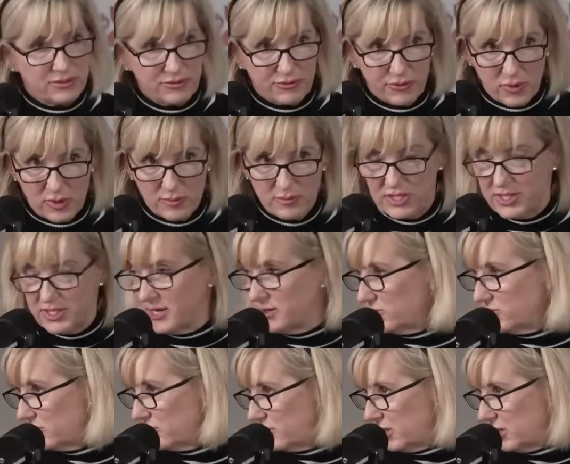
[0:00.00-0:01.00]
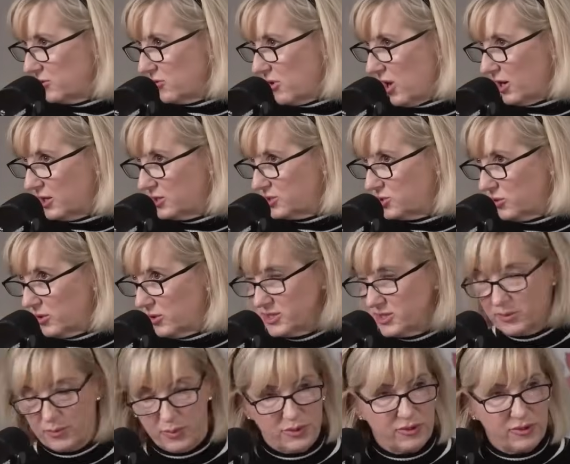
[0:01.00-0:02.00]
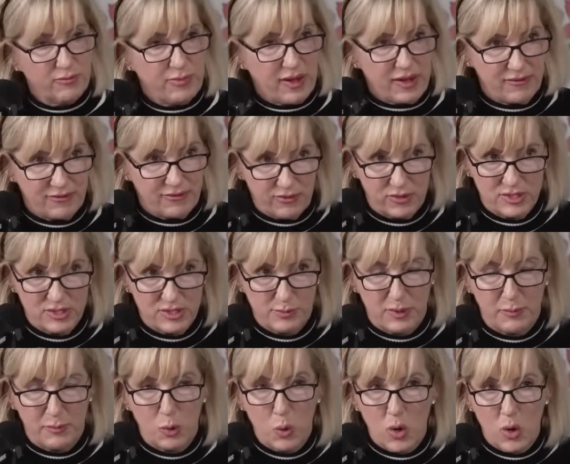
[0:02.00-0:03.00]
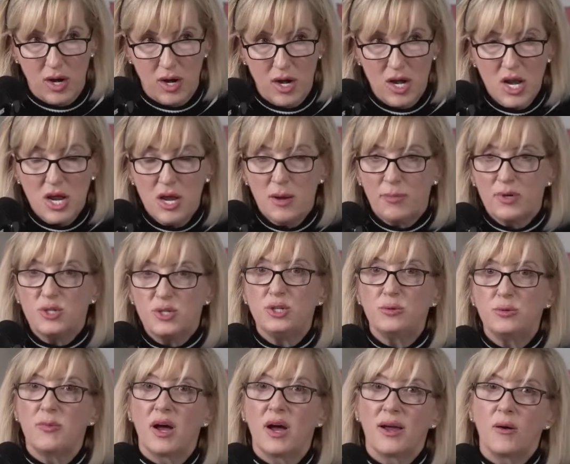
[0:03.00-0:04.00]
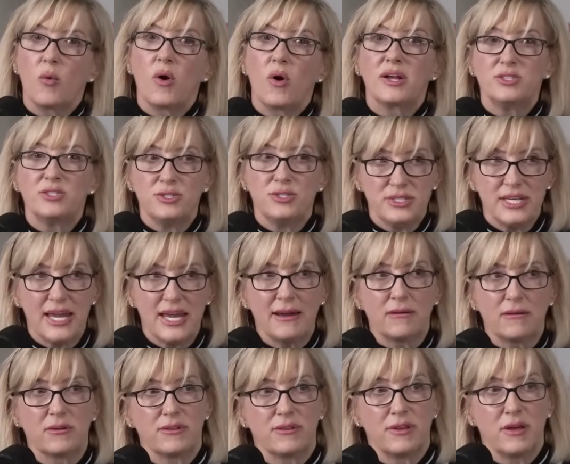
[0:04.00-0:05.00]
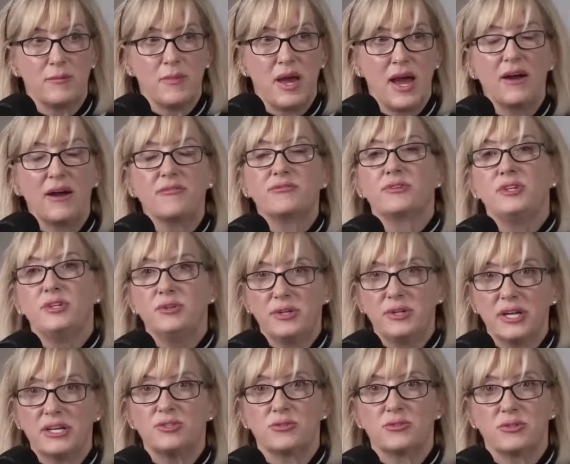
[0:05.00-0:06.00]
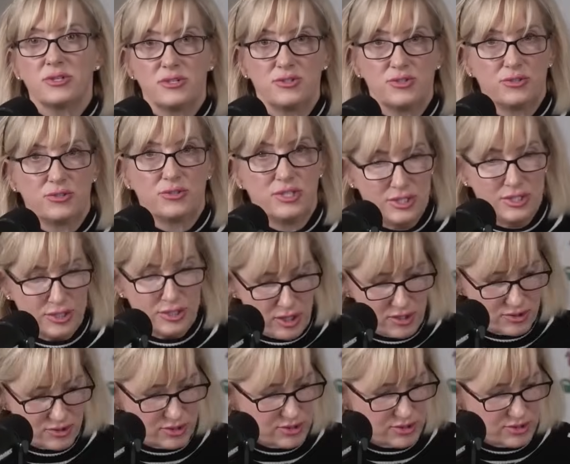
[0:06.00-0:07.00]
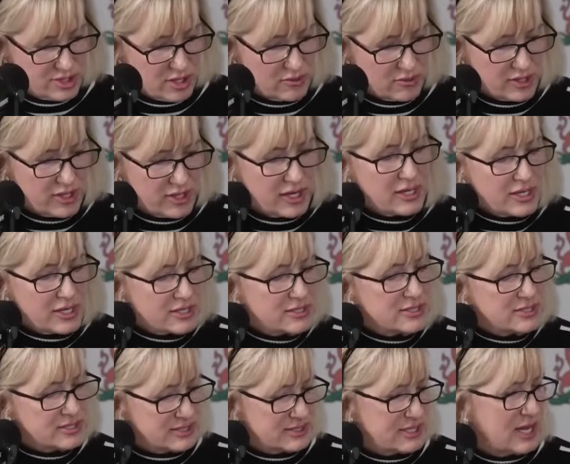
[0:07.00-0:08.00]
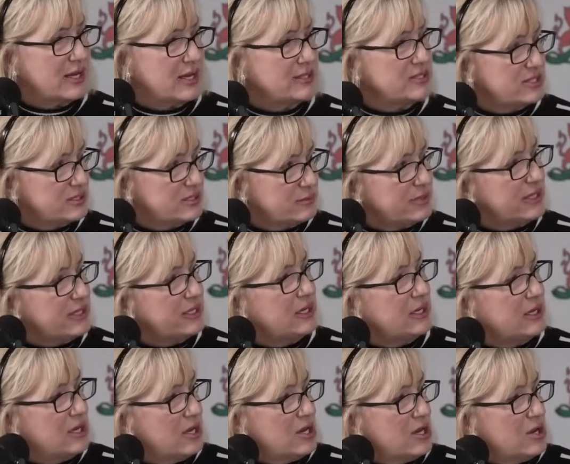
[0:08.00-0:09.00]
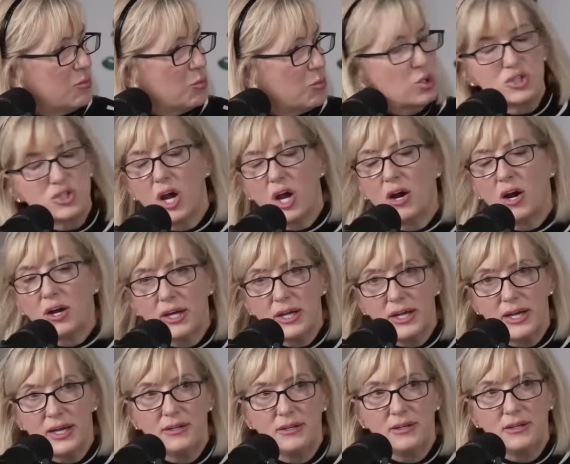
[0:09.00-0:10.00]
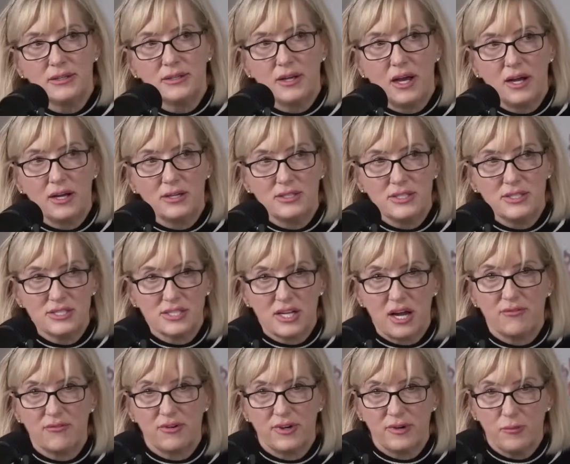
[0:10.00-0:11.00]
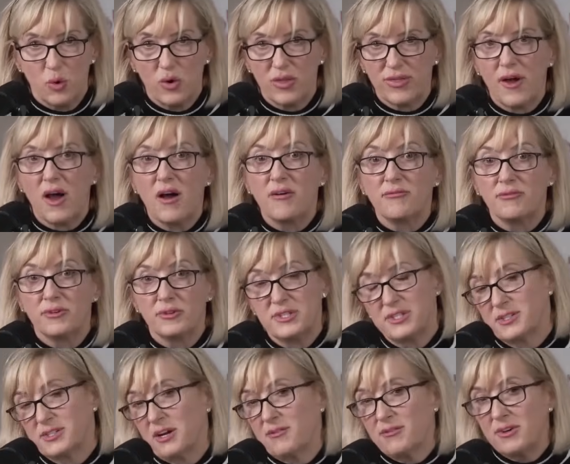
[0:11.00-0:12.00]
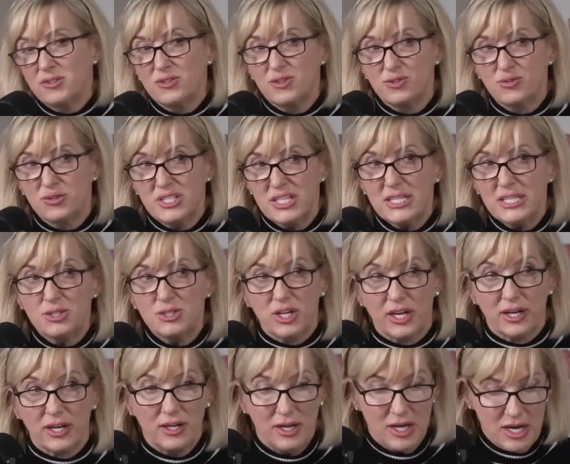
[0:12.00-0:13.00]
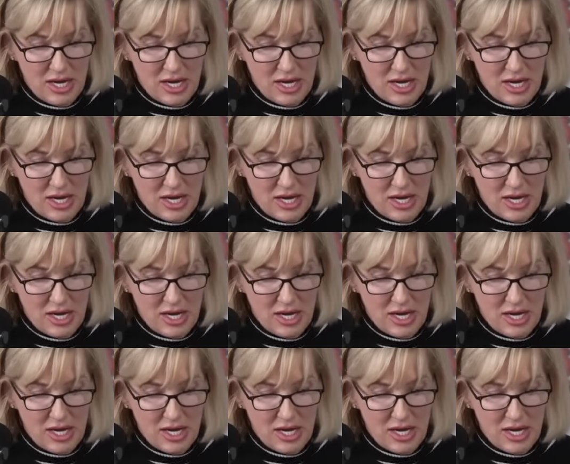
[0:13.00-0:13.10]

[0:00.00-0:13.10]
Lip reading: the form standard interrogatories approved by the Florida Supreme Court, but you might want to tailor them after you get your initial disclosure. So it is designed to be more targeted discovery, more thoughtful discovery, and strategic.